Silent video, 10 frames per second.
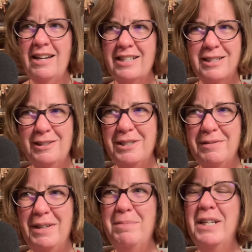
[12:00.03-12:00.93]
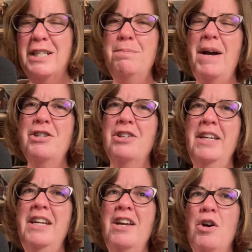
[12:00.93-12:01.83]
exclusively, but
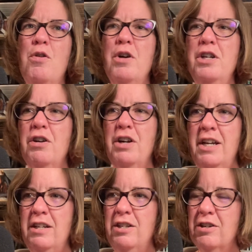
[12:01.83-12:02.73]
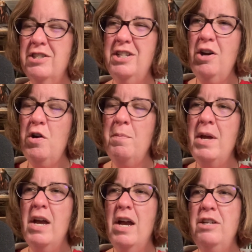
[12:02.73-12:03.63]
especially, or you're in a nursing home
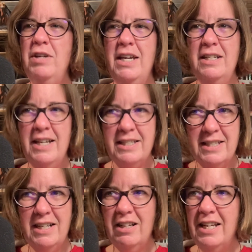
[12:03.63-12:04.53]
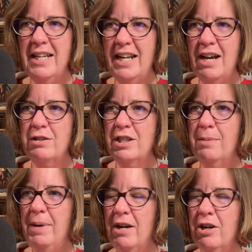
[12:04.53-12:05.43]
and you can't necessarily get out to the
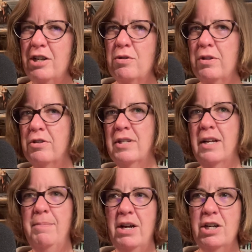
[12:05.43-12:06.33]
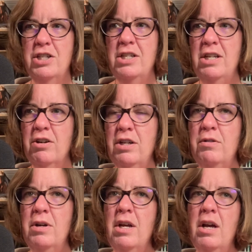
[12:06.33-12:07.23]
parish, or there's not a parish near
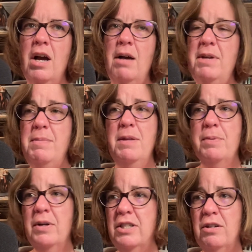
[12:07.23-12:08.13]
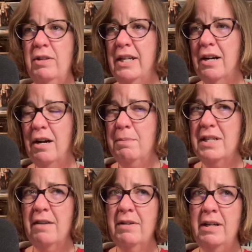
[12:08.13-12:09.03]
you. Uh, maybe the priest only comes
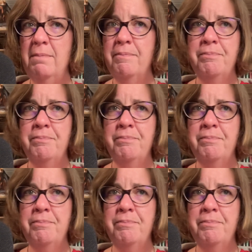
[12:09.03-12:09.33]
every